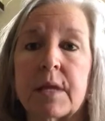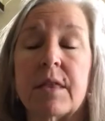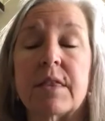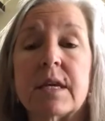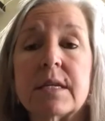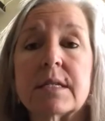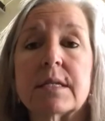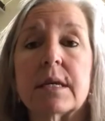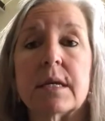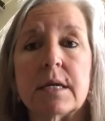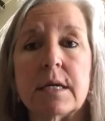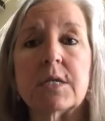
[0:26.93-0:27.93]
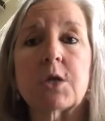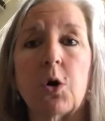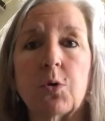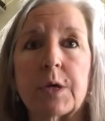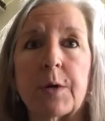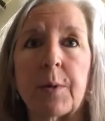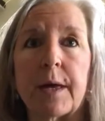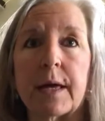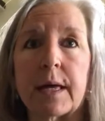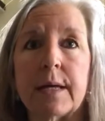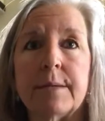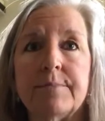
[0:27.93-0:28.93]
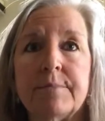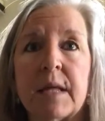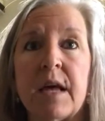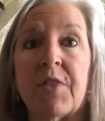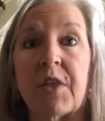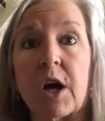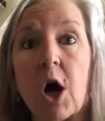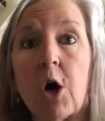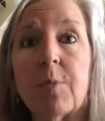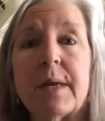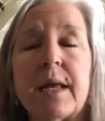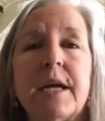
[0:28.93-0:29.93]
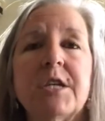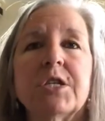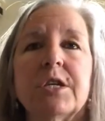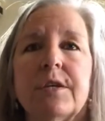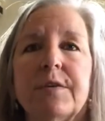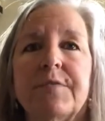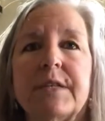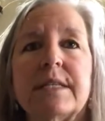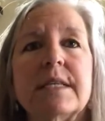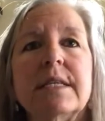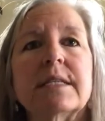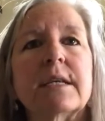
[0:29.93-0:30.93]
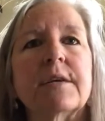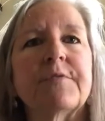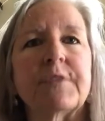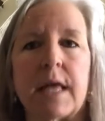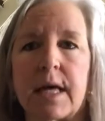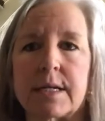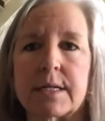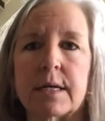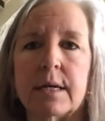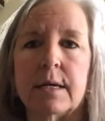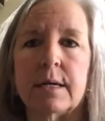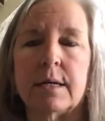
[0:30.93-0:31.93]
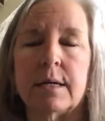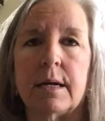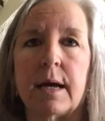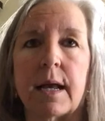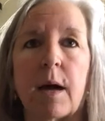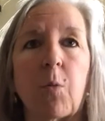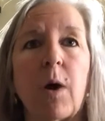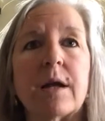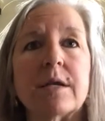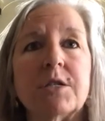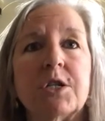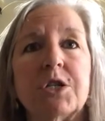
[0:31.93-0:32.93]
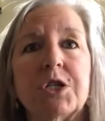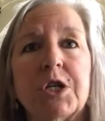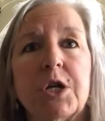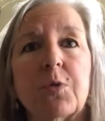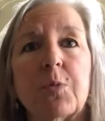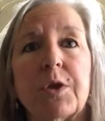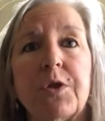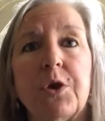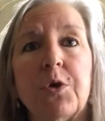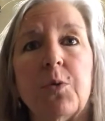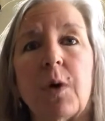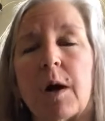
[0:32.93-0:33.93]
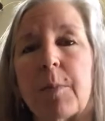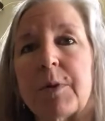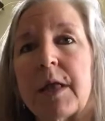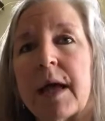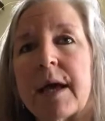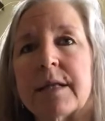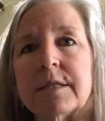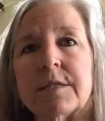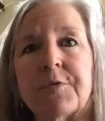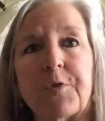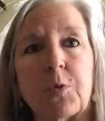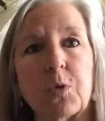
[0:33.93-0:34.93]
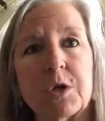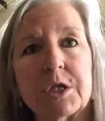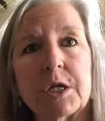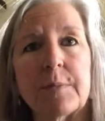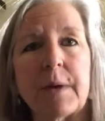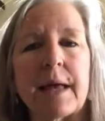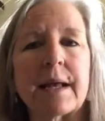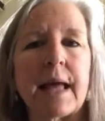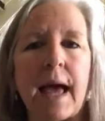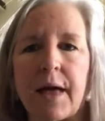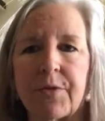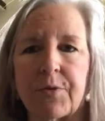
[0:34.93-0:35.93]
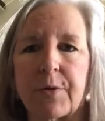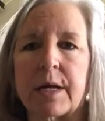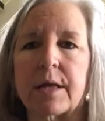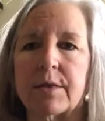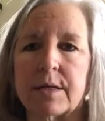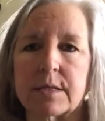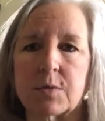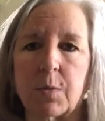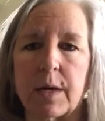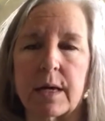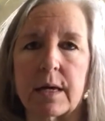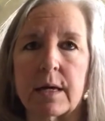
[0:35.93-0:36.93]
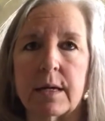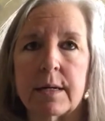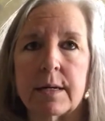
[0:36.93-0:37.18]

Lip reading: This is Holy Week, the culmination of the season of Lent, and I wanted to share with you our plans for worship and gathering this week.